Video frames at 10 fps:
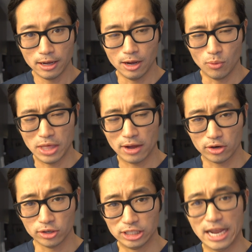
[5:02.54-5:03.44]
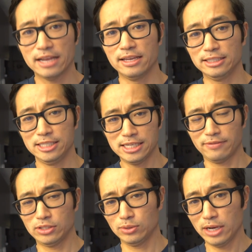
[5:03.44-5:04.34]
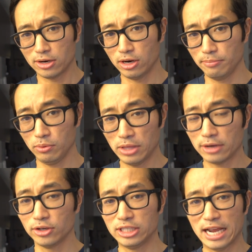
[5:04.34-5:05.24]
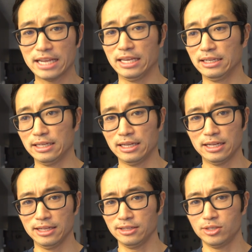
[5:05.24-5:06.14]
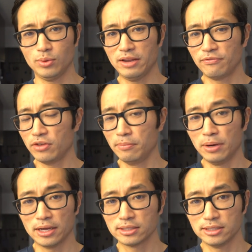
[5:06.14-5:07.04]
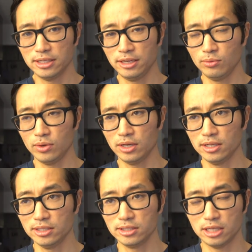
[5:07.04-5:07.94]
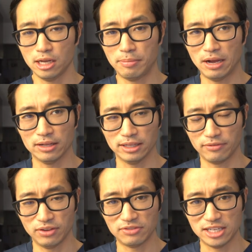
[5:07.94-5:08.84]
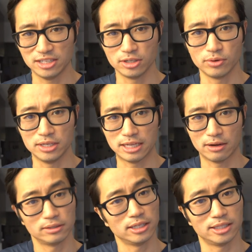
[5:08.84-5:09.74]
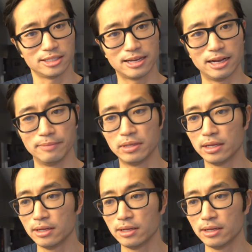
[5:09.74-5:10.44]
without her jacket. She did have a sweater on, but without her jacket to wait for the bus. It was about like 15 degrees out at the time.